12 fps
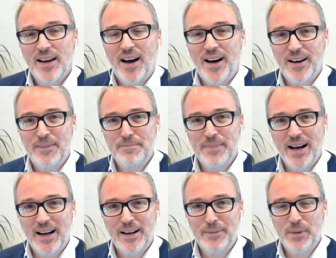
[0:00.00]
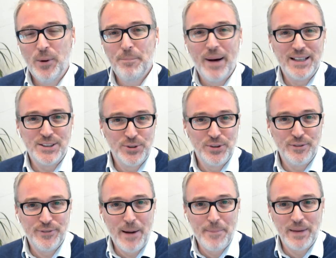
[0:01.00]
and pass through the
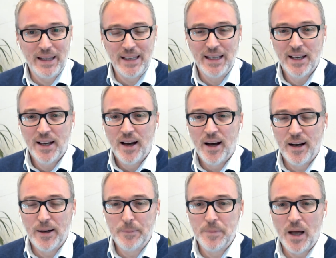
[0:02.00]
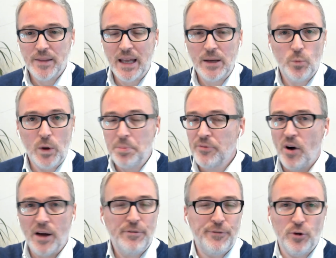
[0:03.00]
family. And we
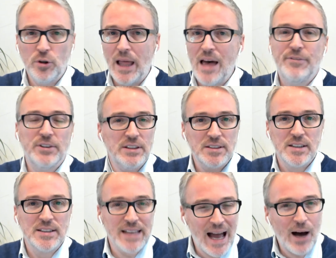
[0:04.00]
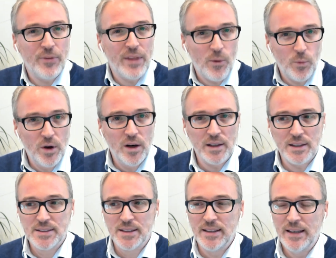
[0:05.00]
provide full evidence as to how that works.
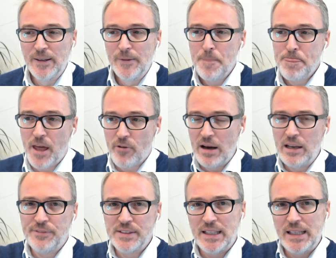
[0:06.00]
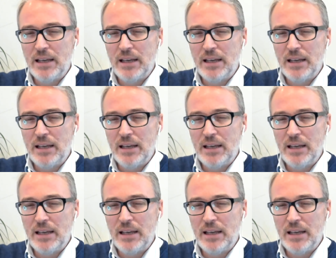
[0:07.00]
And their NFT